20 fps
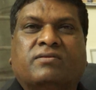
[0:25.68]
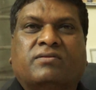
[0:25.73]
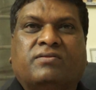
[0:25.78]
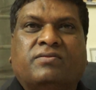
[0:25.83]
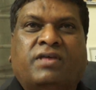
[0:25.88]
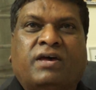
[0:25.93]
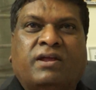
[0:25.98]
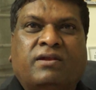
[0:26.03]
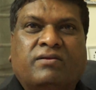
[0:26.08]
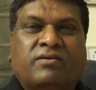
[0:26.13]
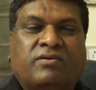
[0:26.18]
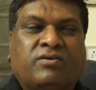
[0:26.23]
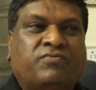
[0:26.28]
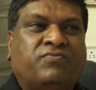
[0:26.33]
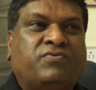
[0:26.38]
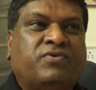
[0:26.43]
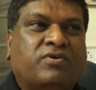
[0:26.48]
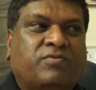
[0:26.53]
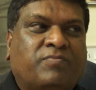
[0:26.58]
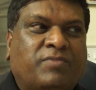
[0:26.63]
Then
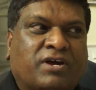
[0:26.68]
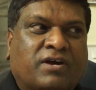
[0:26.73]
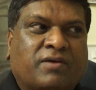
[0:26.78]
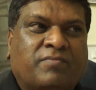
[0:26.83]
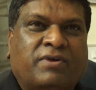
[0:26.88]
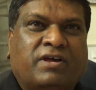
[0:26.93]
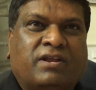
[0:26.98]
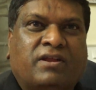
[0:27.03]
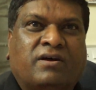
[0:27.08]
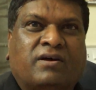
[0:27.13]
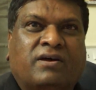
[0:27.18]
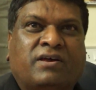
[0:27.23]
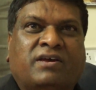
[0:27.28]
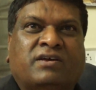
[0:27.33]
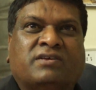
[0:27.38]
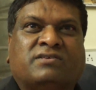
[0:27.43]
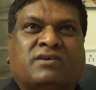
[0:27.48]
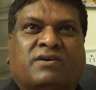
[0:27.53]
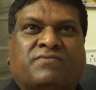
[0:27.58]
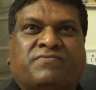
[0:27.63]
if you become an
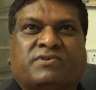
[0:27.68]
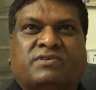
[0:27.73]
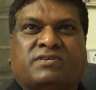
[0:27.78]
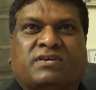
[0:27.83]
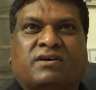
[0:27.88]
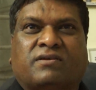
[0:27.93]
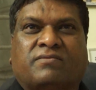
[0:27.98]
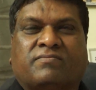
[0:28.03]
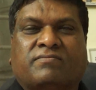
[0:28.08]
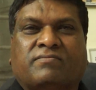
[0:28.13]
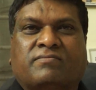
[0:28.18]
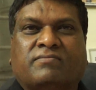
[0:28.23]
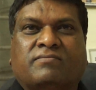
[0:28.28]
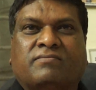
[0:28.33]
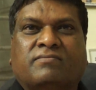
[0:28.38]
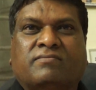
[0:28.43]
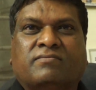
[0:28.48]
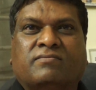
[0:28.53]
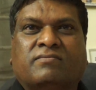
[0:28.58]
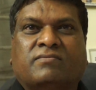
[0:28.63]
IAS officer
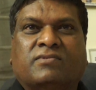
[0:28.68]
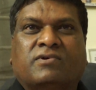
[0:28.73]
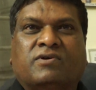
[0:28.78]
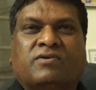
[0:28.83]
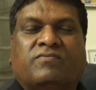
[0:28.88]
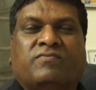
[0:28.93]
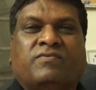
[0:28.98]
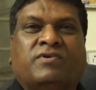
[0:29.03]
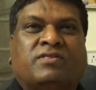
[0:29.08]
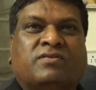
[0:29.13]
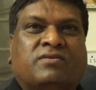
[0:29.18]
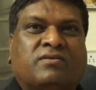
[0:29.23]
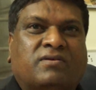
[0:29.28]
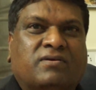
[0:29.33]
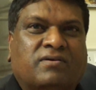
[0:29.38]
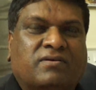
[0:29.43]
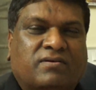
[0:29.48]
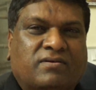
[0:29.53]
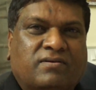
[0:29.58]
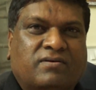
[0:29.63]
with
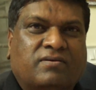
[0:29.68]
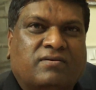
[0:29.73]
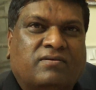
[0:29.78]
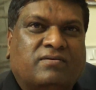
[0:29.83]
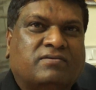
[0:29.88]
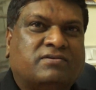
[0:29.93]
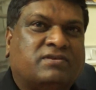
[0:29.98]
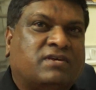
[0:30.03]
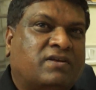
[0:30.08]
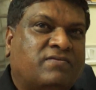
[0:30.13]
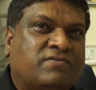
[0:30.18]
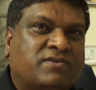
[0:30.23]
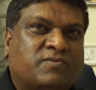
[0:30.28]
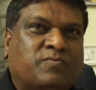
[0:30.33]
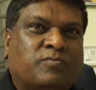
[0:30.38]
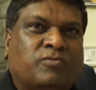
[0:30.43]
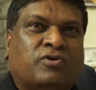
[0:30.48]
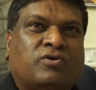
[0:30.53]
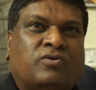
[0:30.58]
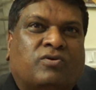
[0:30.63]
service
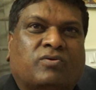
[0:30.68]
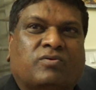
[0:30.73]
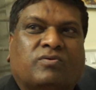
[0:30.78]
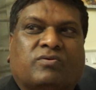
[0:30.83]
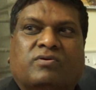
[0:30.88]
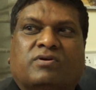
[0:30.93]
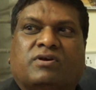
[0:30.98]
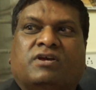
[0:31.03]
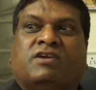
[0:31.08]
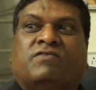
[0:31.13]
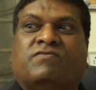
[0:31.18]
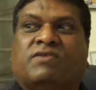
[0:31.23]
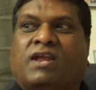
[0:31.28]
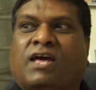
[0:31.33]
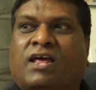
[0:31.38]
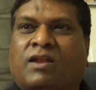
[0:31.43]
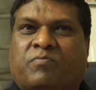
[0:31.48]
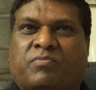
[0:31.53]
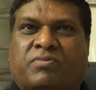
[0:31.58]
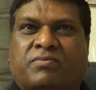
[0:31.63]
motto, it will
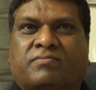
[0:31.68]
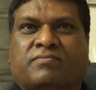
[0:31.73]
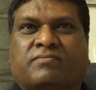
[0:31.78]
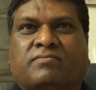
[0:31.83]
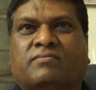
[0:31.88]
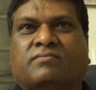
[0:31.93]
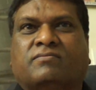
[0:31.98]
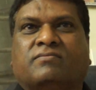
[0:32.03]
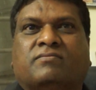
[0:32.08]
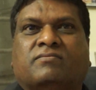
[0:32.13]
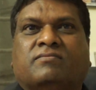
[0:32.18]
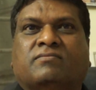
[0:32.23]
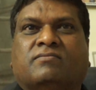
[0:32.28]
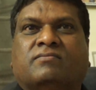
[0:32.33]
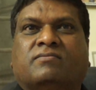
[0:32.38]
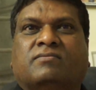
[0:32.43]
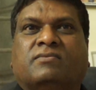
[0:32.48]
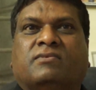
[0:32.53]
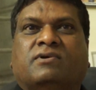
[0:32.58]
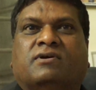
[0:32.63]
help.
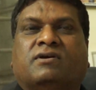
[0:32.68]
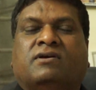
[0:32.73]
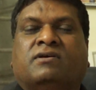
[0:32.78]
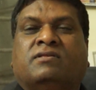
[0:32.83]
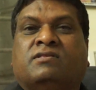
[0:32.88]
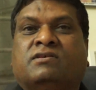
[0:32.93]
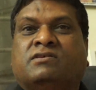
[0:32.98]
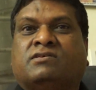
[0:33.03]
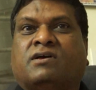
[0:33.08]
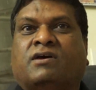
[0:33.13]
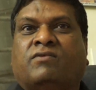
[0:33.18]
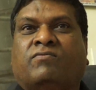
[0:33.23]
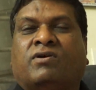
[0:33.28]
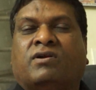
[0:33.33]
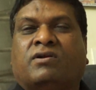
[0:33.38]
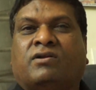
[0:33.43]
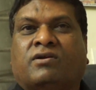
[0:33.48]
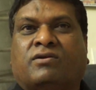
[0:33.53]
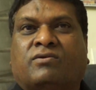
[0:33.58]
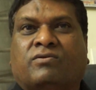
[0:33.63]
In this I
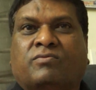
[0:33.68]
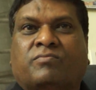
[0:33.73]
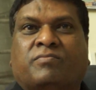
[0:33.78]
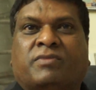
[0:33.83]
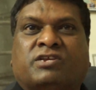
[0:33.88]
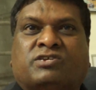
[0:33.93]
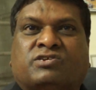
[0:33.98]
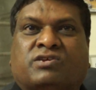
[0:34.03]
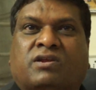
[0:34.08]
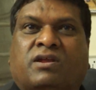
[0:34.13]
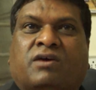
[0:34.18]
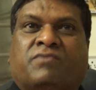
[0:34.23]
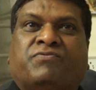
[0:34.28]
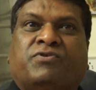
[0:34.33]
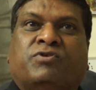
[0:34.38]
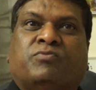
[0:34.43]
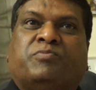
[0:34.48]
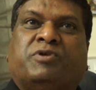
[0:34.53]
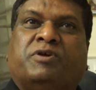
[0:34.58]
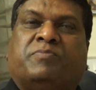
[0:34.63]
wanted to mention a
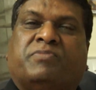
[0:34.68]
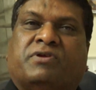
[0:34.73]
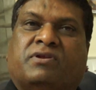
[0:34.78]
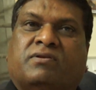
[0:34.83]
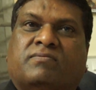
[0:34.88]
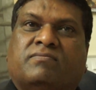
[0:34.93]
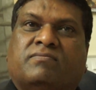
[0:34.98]
few people.